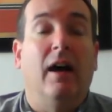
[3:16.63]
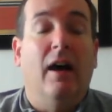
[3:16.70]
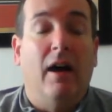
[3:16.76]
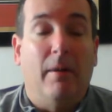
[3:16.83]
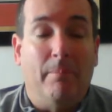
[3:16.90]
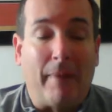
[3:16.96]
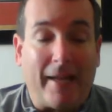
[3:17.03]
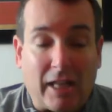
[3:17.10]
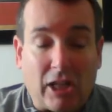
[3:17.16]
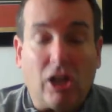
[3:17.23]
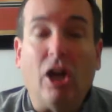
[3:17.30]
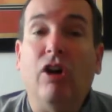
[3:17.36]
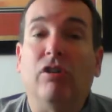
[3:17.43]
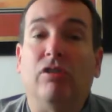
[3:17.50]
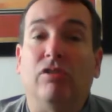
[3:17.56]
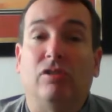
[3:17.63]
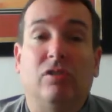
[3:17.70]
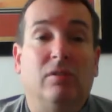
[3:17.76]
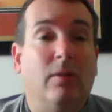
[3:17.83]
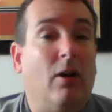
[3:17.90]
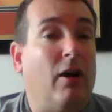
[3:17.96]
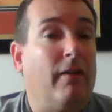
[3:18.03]
My
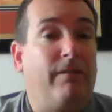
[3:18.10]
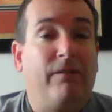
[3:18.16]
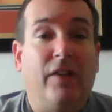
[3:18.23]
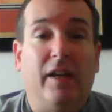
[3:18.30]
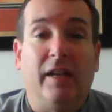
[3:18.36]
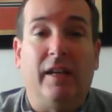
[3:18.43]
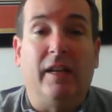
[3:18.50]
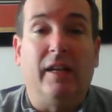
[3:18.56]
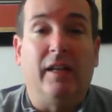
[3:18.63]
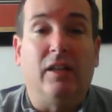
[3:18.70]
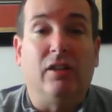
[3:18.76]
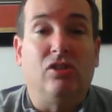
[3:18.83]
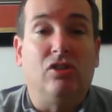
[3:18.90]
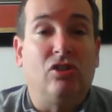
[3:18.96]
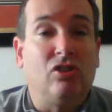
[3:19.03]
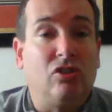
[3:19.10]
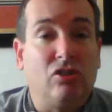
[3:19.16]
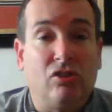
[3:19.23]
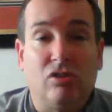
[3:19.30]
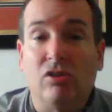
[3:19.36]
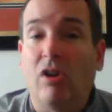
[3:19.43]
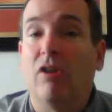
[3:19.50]
clothes are fitting
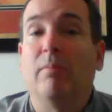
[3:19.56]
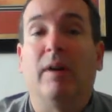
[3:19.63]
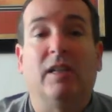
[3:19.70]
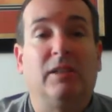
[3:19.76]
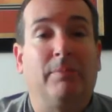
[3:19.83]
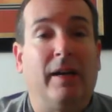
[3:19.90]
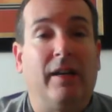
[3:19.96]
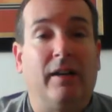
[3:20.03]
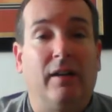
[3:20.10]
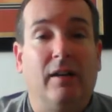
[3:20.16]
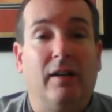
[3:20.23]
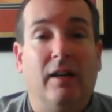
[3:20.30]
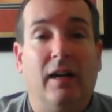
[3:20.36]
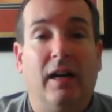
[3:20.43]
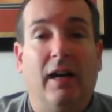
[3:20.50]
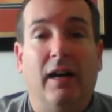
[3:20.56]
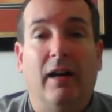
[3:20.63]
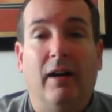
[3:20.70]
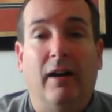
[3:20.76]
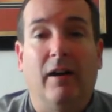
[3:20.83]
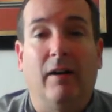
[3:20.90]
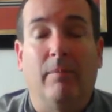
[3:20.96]
so much better.
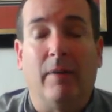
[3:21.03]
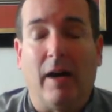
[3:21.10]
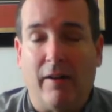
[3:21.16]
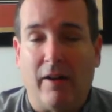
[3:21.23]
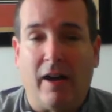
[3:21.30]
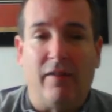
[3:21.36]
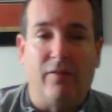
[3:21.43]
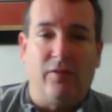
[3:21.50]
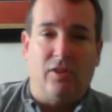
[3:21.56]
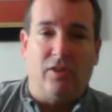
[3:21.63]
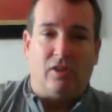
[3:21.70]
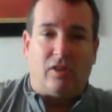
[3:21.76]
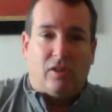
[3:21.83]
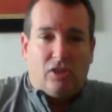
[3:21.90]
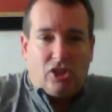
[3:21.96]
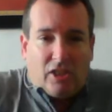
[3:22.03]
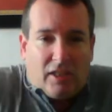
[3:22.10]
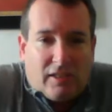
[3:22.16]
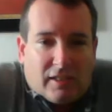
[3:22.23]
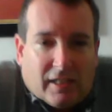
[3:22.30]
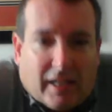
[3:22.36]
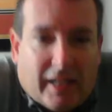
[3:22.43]
I've the
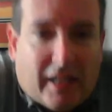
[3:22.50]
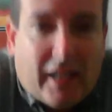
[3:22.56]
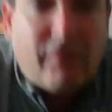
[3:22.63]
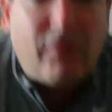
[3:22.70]
jeans that I have